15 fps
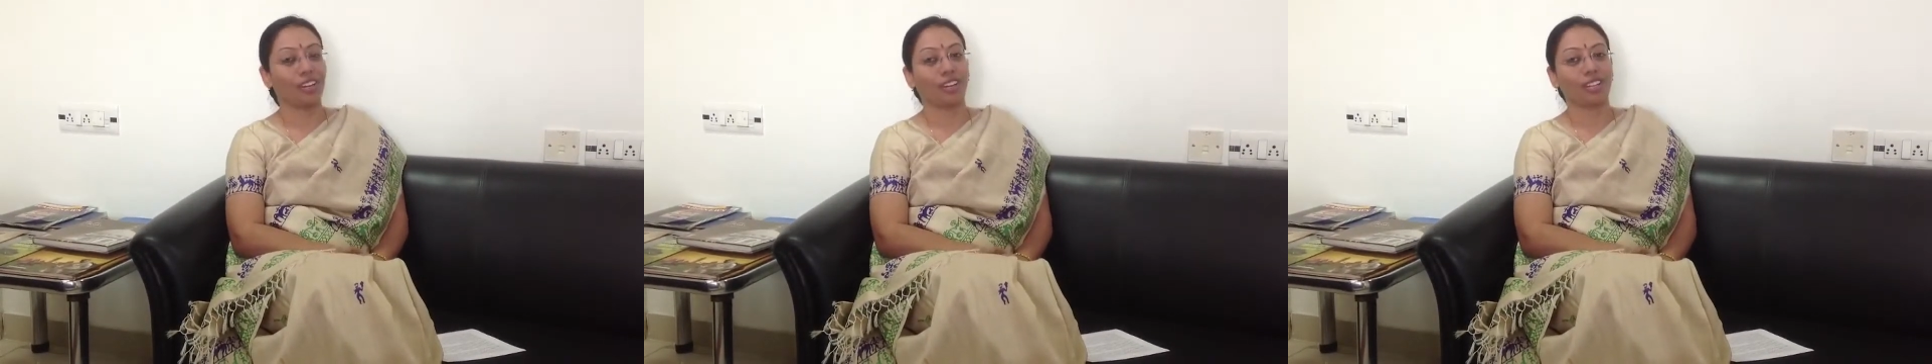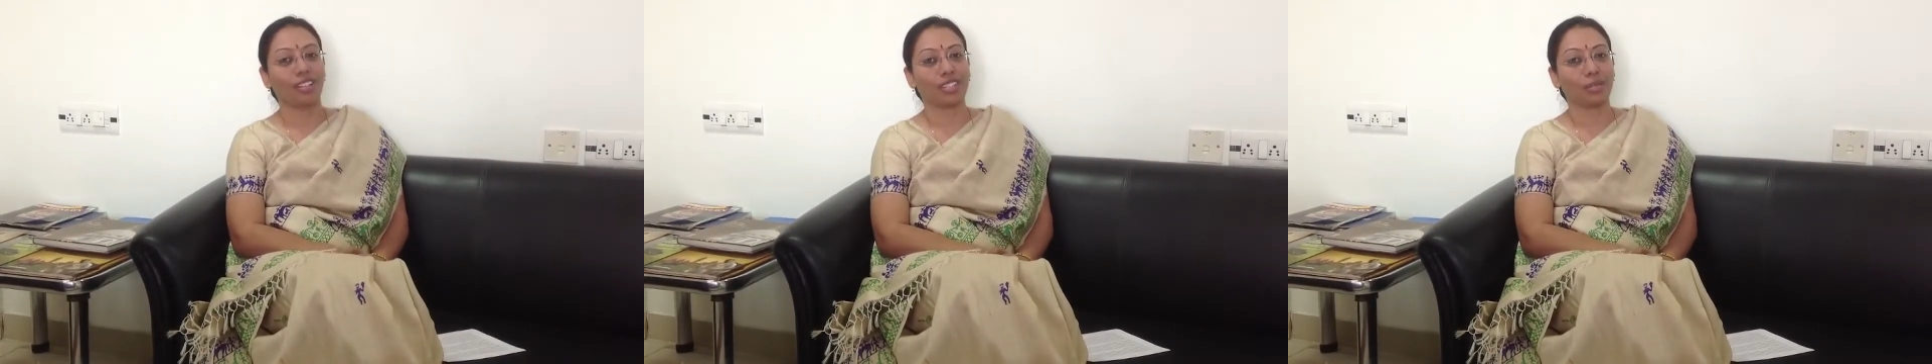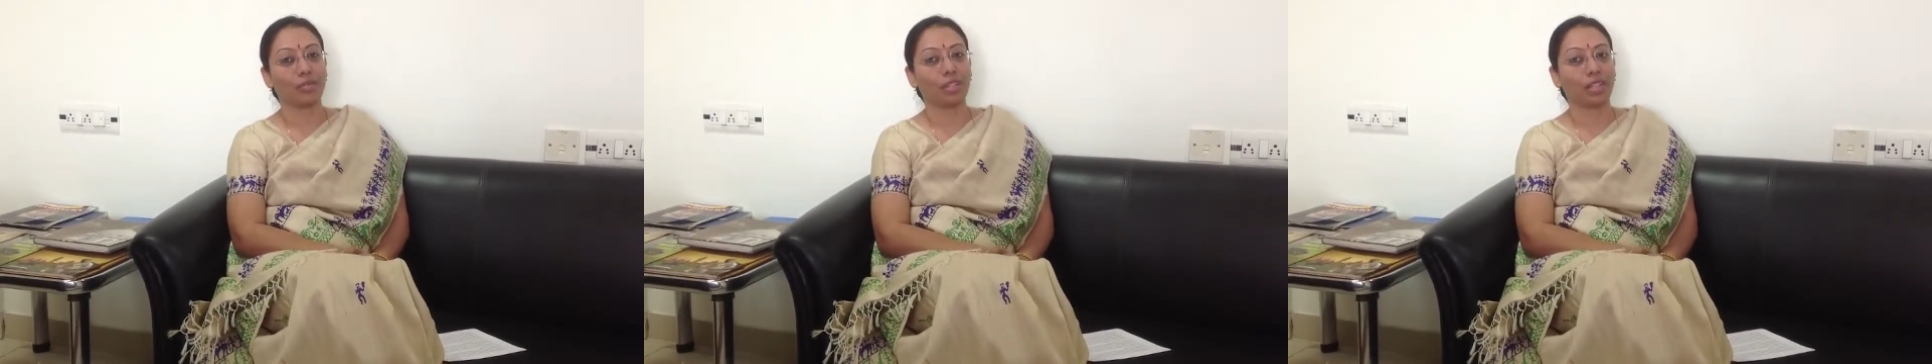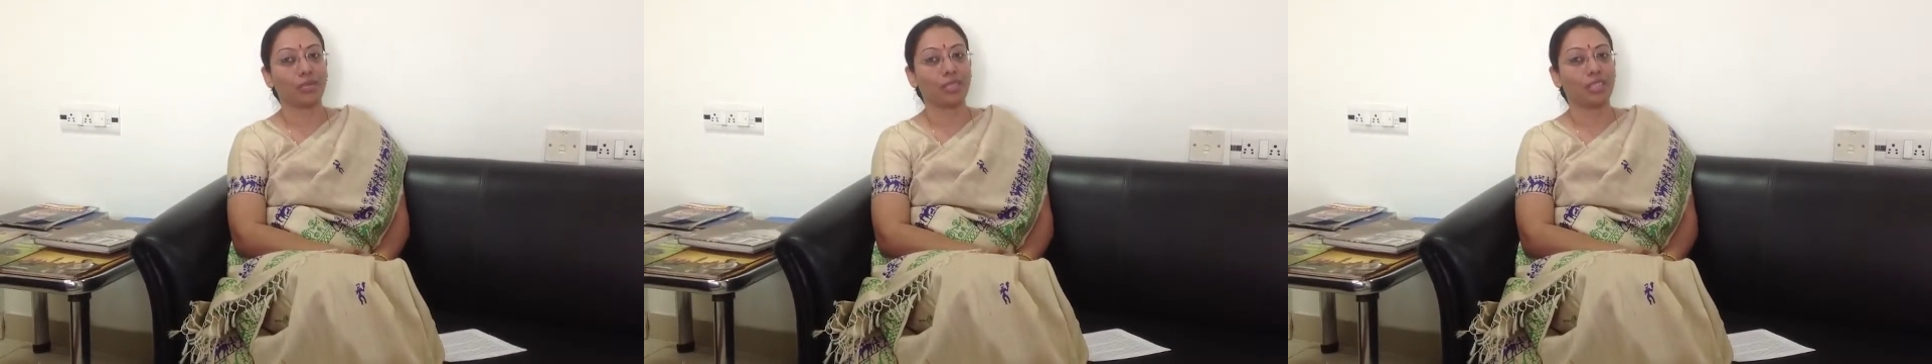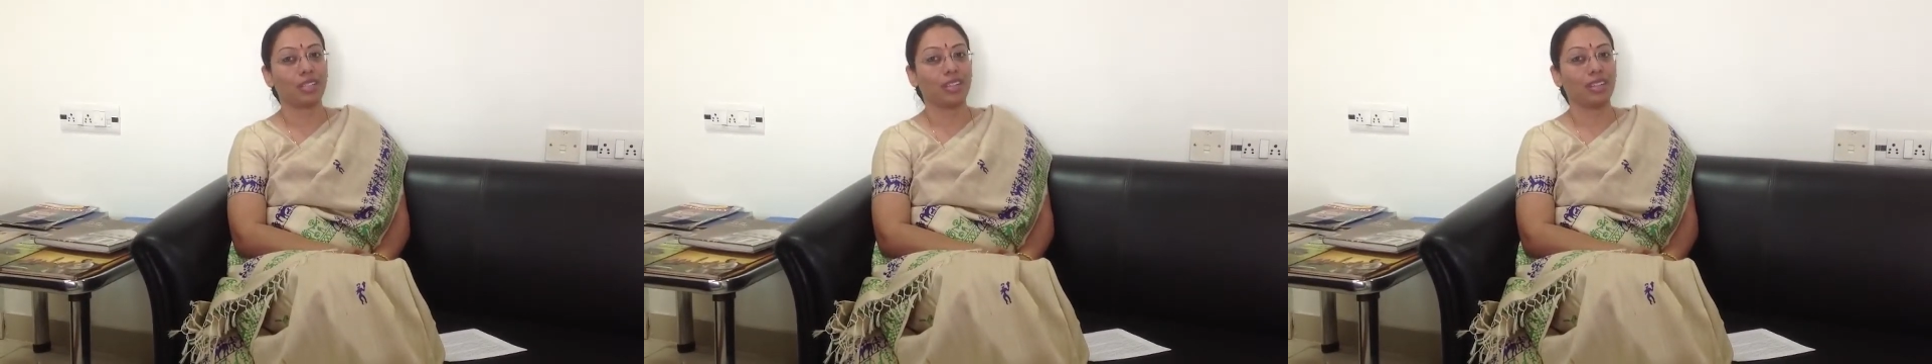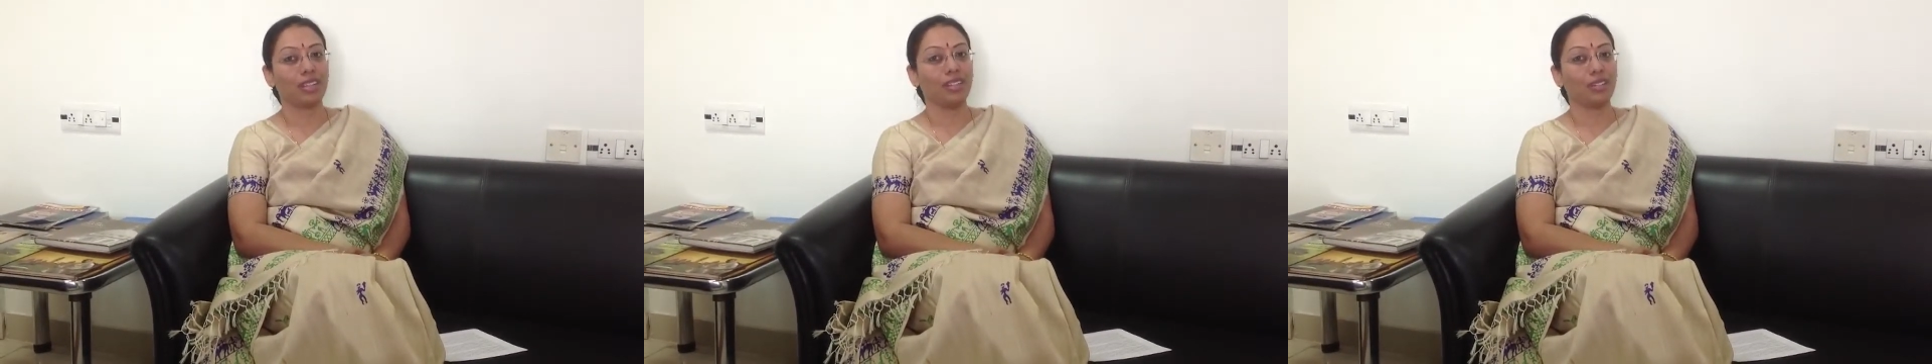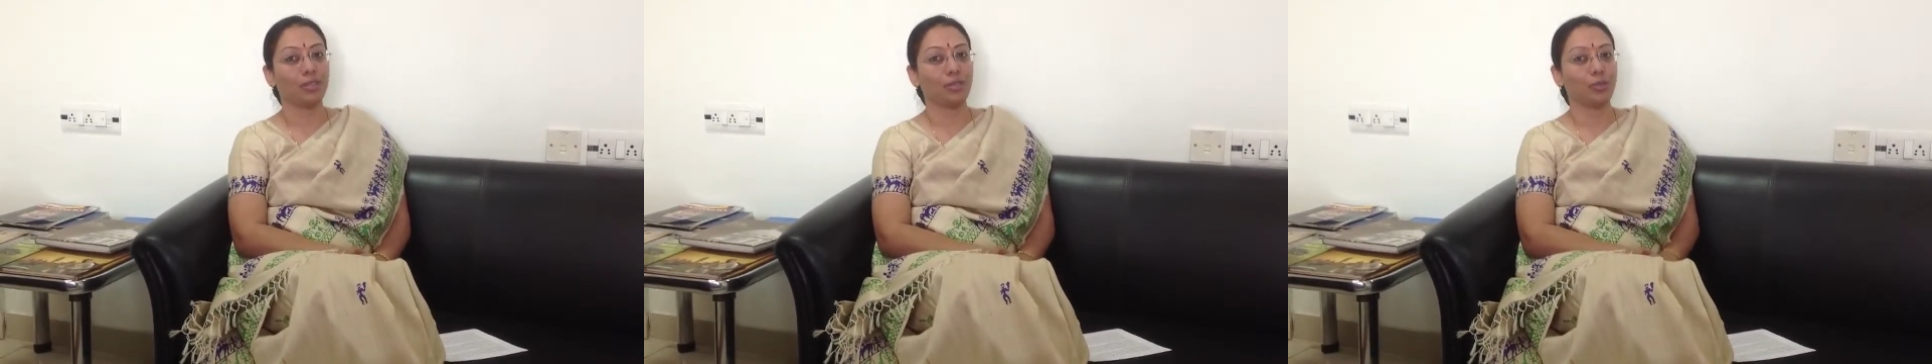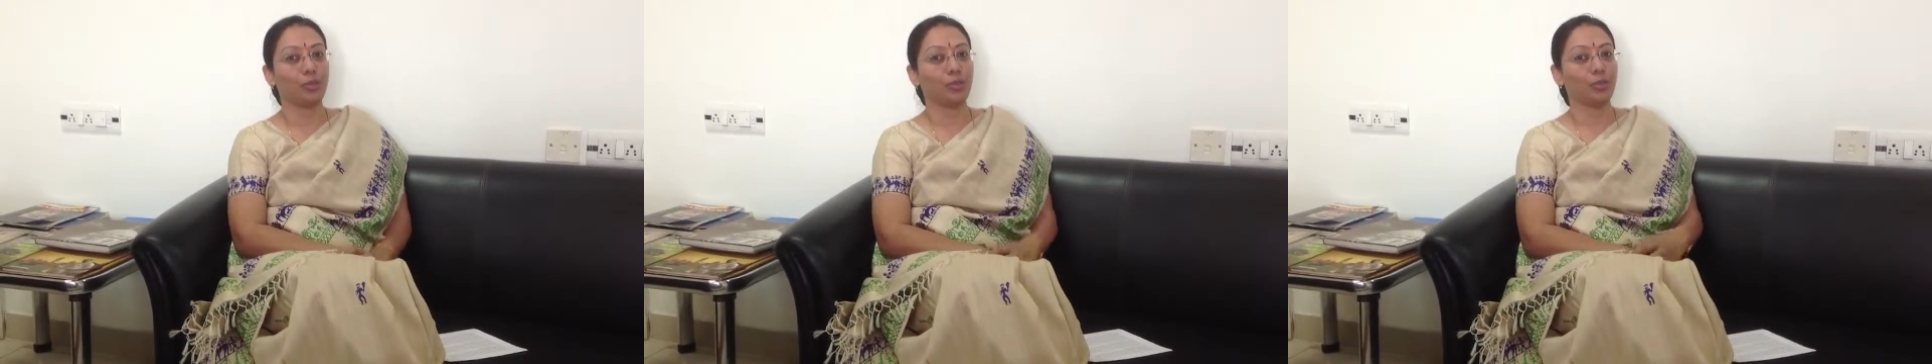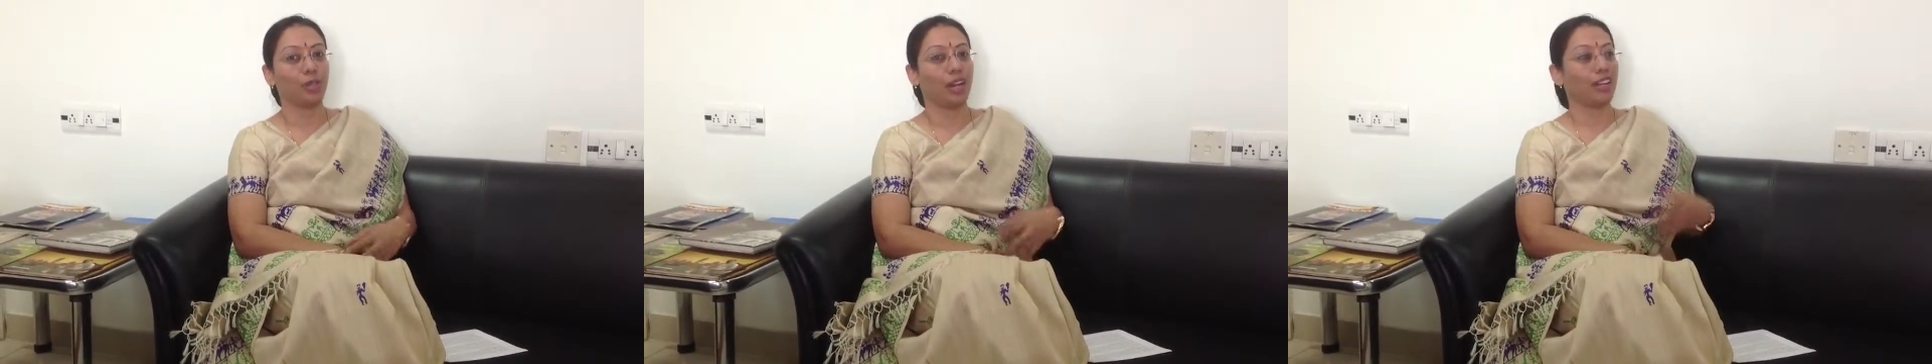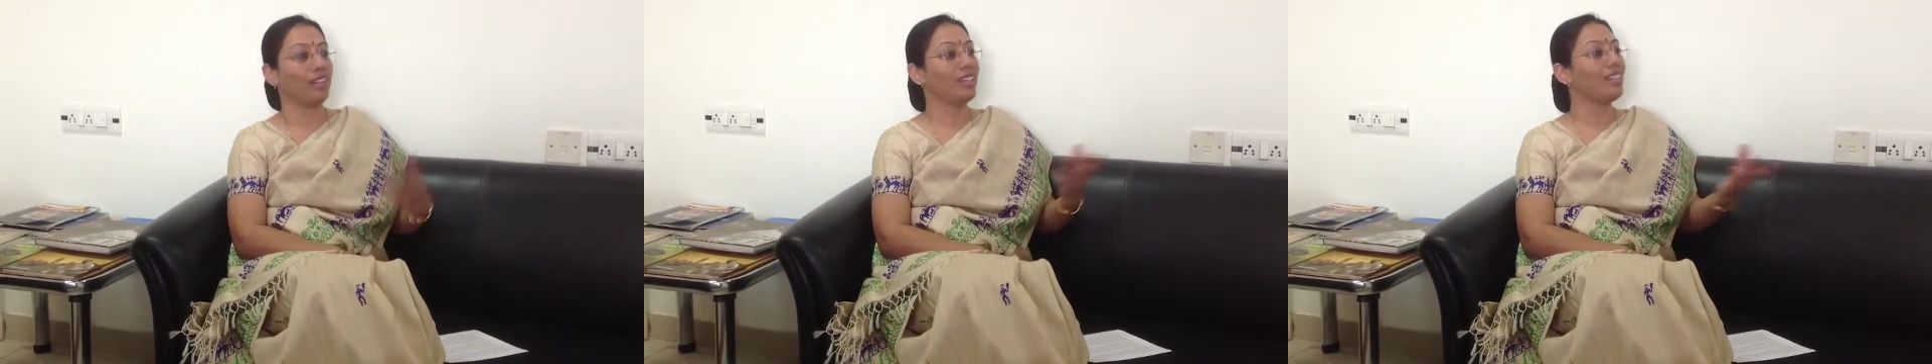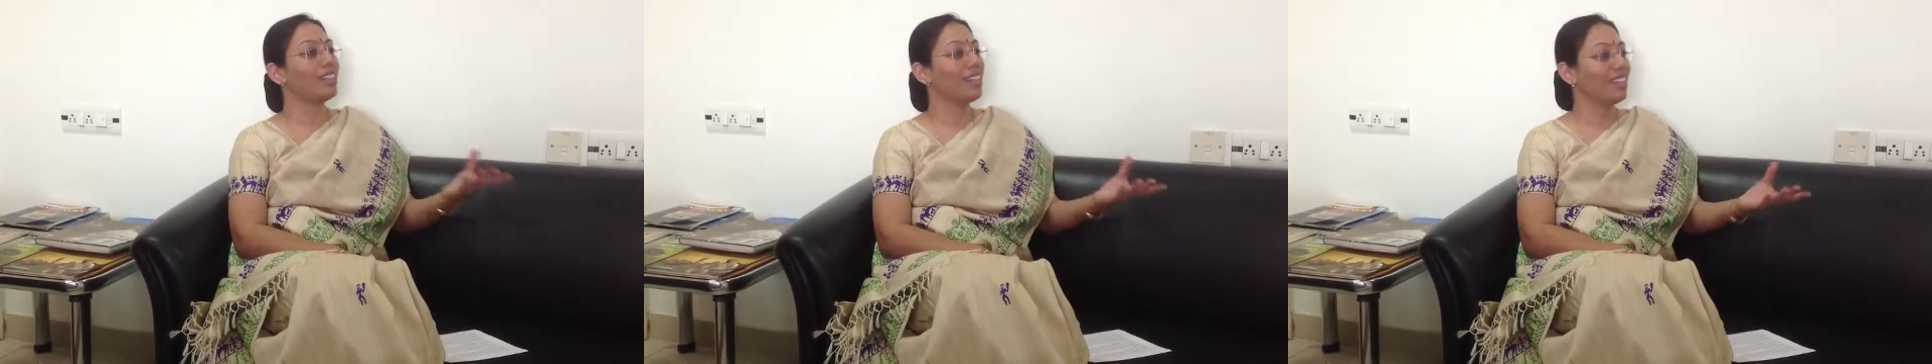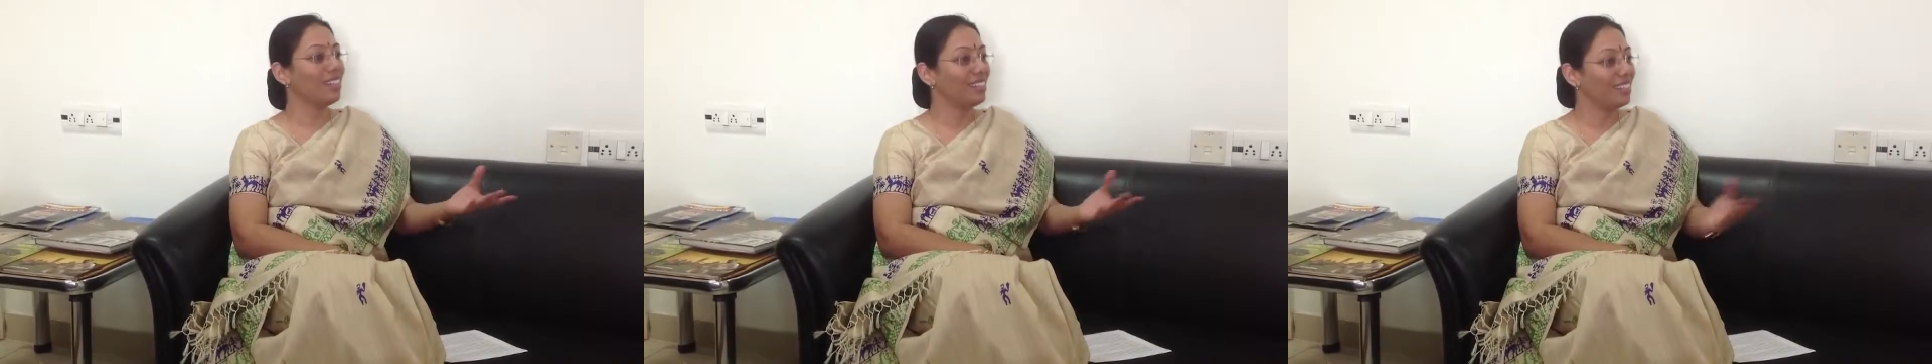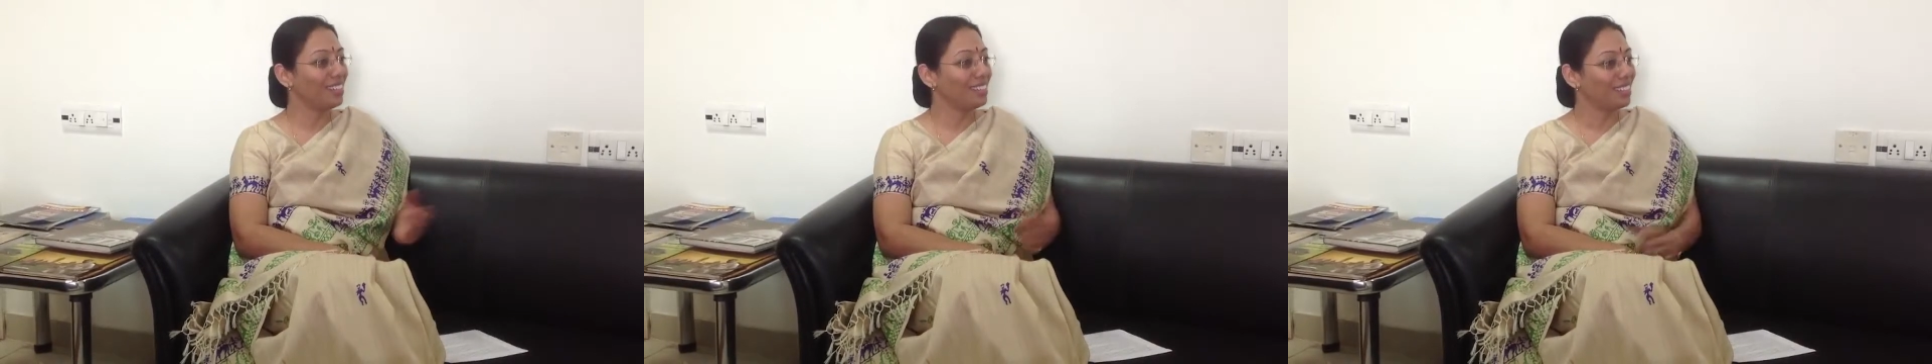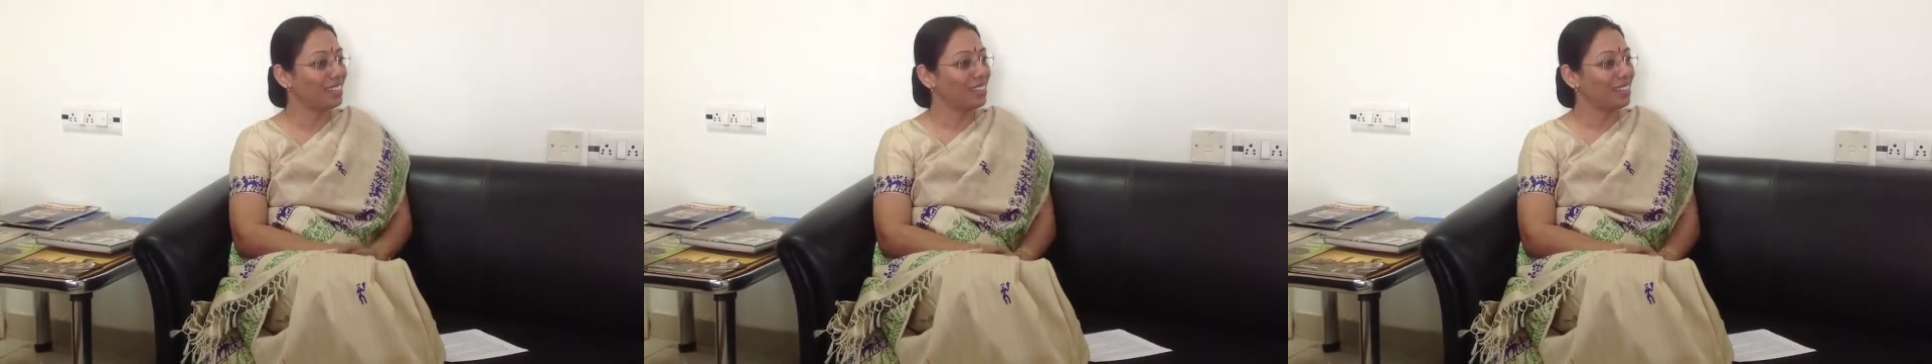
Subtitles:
or sometimes they lead to unintended